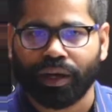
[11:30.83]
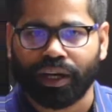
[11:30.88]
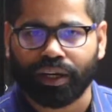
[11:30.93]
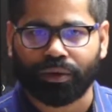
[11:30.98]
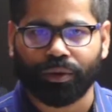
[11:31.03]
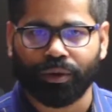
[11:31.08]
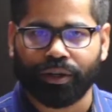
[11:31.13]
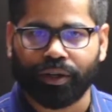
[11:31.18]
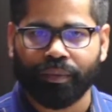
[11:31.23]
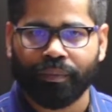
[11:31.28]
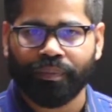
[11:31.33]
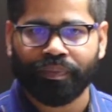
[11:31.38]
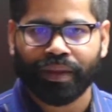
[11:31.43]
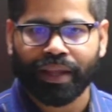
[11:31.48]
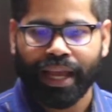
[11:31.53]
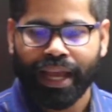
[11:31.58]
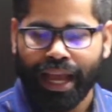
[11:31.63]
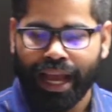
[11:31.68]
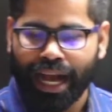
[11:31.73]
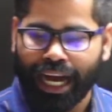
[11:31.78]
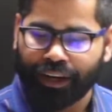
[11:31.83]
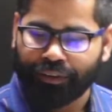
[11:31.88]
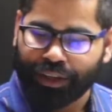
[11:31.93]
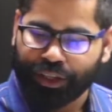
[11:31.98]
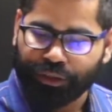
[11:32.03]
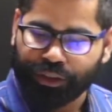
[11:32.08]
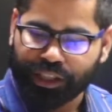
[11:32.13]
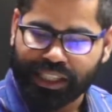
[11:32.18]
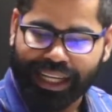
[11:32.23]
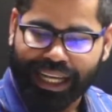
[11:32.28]
code. And when
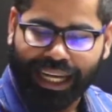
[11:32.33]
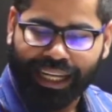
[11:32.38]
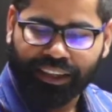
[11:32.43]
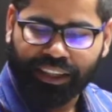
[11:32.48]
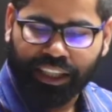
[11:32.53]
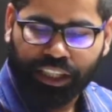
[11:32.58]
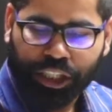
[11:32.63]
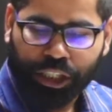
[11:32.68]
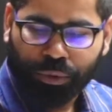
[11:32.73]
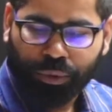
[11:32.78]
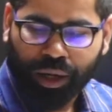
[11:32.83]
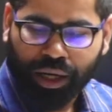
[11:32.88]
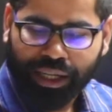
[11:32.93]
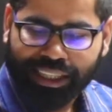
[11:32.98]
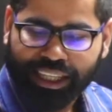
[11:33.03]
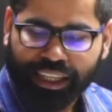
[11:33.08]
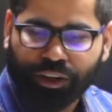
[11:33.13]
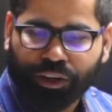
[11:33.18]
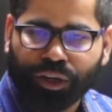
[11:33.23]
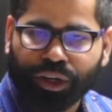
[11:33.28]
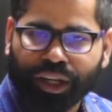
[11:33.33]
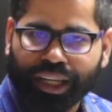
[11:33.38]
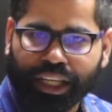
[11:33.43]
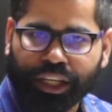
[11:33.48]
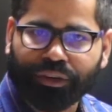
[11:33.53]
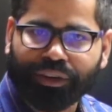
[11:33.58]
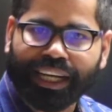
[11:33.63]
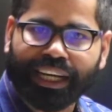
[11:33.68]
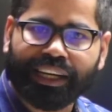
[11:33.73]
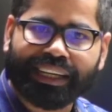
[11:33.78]
you scan the QR code, you
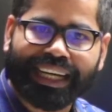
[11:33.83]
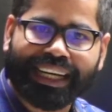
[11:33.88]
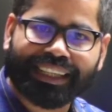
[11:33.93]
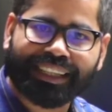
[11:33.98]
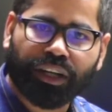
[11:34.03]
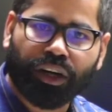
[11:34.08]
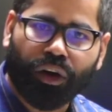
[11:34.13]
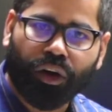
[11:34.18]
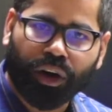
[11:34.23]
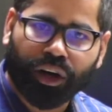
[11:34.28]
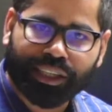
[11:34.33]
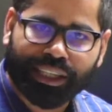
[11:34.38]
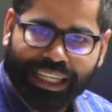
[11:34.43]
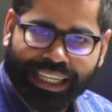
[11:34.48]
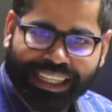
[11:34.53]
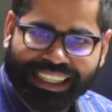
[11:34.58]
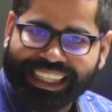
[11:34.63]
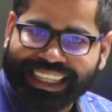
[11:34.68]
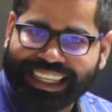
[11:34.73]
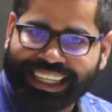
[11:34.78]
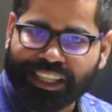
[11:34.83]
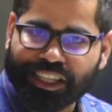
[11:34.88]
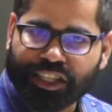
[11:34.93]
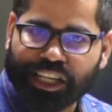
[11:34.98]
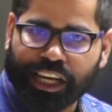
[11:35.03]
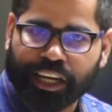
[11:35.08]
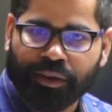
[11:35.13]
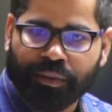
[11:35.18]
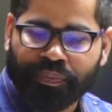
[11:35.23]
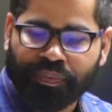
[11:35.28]
can get the
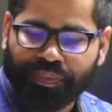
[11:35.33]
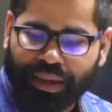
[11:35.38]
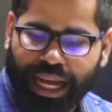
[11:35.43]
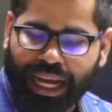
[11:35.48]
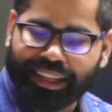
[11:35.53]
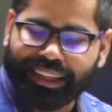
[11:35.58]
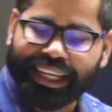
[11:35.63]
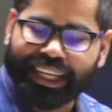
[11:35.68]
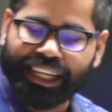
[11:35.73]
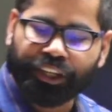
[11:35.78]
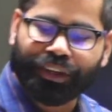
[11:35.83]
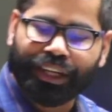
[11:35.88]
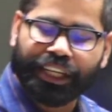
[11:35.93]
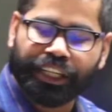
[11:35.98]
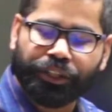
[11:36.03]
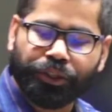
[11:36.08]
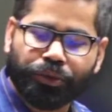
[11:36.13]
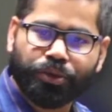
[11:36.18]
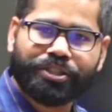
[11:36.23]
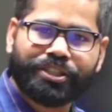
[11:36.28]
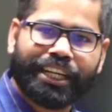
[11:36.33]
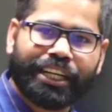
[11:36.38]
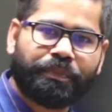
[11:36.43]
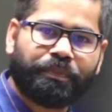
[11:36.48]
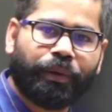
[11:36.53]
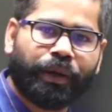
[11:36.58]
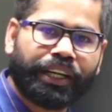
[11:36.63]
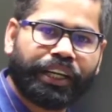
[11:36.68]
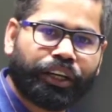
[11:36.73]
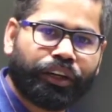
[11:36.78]
authentication and then you can use that
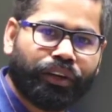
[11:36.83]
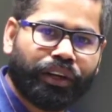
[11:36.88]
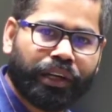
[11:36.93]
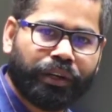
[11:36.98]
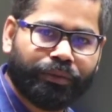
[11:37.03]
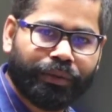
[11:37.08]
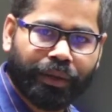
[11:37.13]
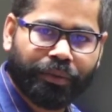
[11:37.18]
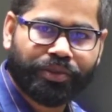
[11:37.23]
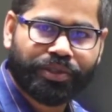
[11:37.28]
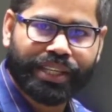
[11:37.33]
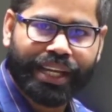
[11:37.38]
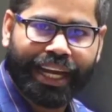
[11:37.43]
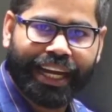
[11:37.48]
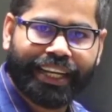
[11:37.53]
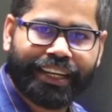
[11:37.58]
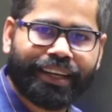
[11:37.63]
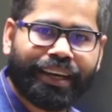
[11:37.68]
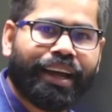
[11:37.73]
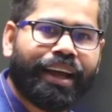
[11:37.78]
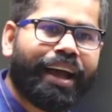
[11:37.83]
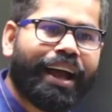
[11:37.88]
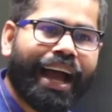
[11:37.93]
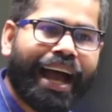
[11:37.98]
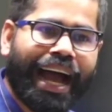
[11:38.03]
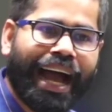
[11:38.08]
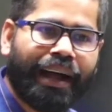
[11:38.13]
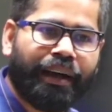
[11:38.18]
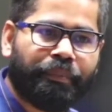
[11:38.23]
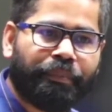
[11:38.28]
particular website,
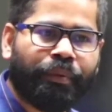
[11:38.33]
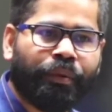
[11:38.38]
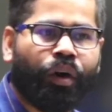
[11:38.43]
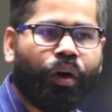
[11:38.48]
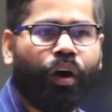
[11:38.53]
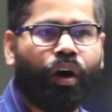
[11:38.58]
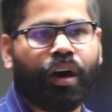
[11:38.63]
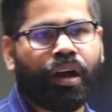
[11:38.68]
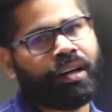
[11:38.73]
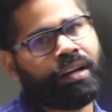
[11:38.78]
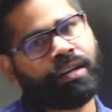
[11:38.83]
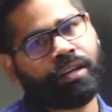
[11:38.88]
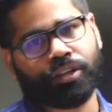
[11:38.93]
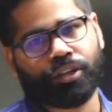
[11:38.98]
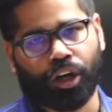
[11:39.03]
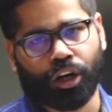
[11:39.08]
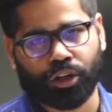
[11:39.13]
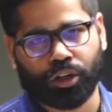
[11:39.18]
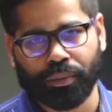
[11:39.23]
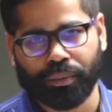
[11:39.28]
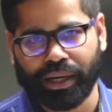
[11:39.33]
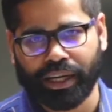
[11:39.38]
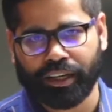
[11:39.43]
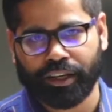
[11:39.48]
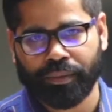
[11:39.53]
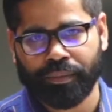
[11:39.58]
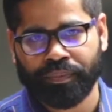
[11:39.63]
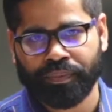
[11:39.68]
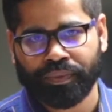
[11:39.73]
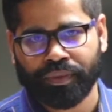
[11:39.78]
app or document.
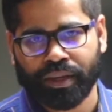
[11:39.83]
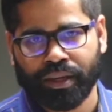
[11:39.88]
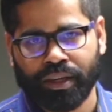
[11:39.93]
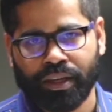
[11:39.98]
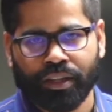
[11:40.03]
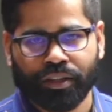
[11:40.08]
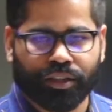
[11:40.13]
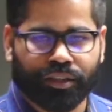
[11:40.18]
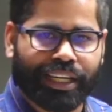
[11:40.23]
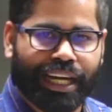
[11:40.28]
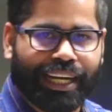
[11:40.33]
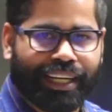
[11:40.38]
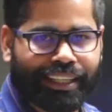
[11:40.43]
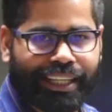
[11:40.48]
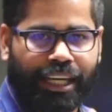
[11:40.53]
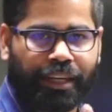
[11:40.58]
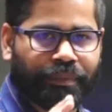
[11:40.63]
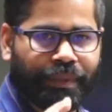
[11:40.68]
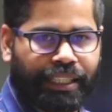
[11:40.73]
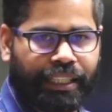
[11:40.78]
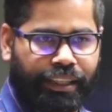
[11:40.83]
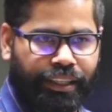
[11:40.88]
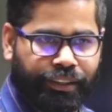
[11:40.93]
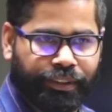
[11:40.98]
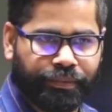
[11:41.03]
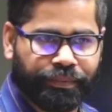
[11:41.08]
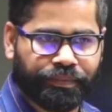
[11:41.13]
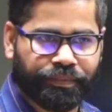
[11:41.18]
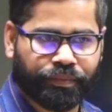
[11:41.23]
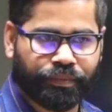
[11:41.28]
So that can be done.
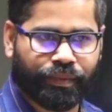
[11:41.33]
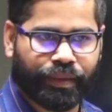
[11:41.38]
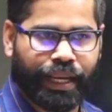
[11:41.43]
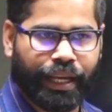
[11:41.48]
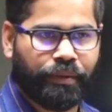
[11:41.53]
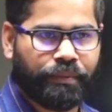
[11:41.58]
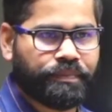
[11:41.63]
Okay.